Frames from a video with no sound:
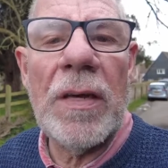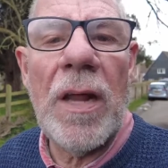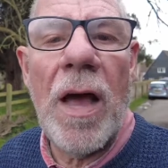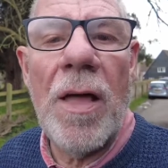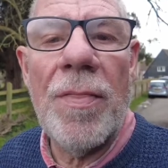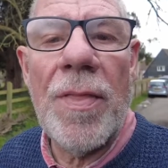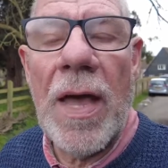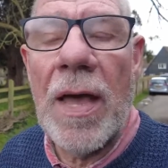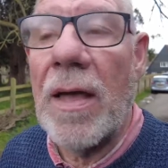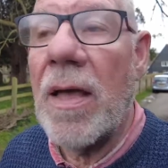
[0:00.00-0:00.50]

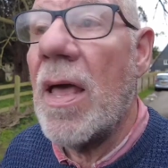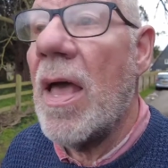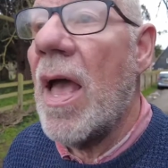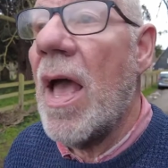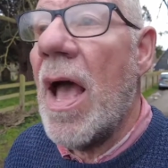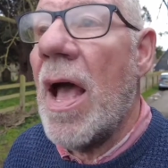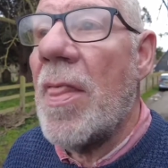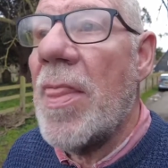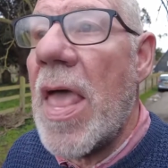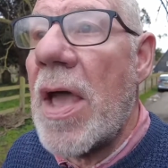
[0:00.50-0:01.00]
like that,
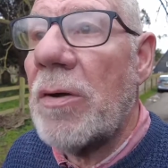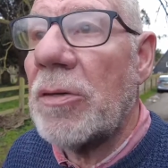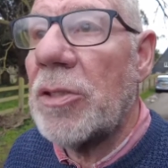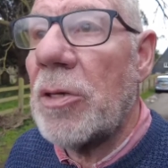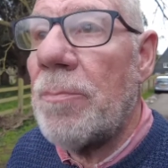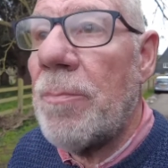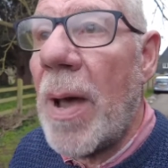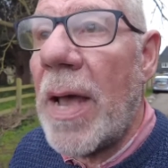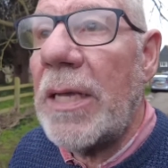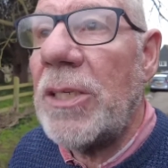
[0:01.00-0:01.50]
there was
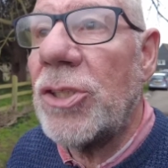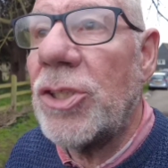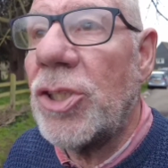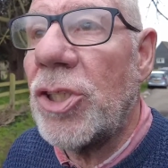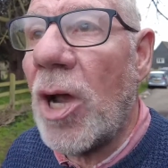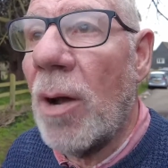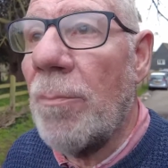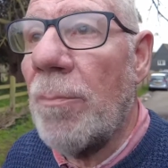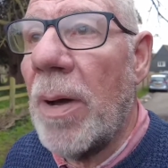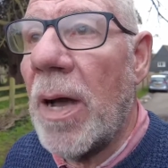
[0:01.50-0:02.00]
a base
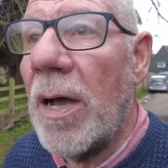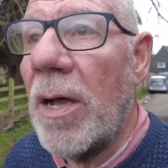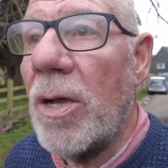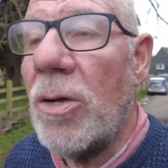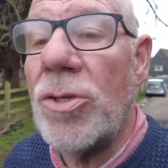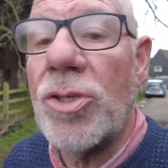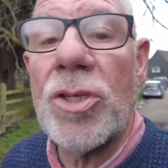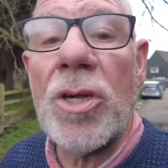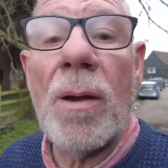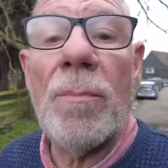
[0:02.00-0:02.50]
jumper
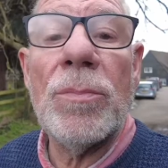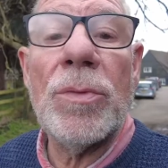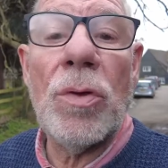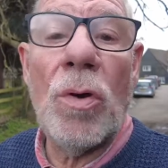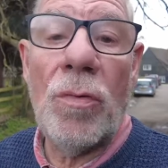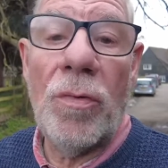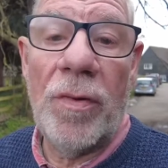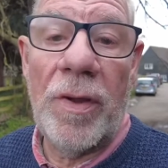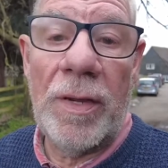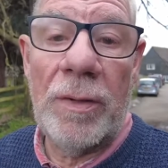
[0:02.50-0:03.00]
who jumped
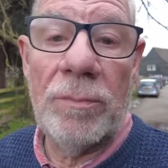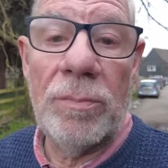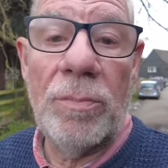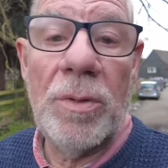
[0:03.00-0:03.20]
off it